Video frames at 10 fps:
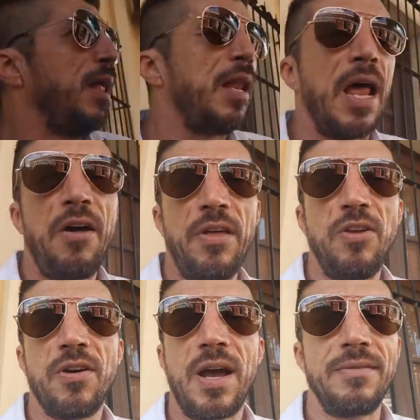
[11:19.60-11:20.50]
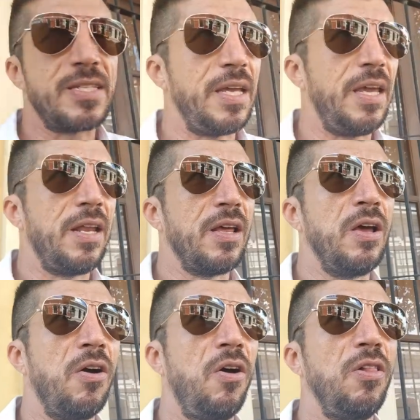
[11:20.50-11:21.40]
now that you have seen
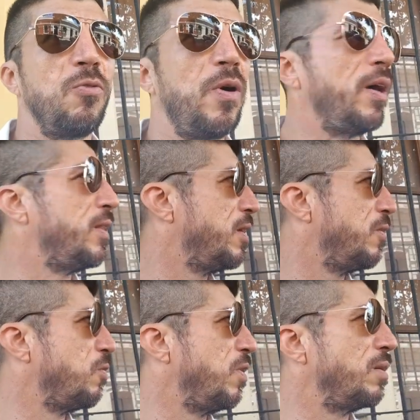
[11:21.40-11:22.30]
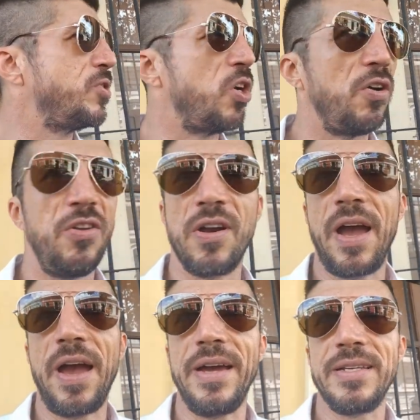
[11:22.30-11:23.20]
all what we've shown you
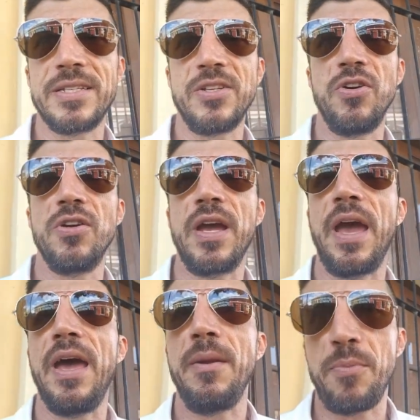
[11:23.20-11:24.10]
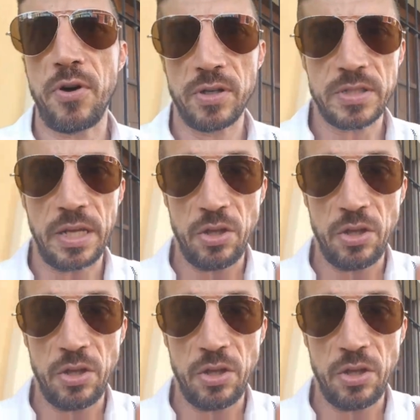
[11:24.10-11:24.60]
guys, you can post in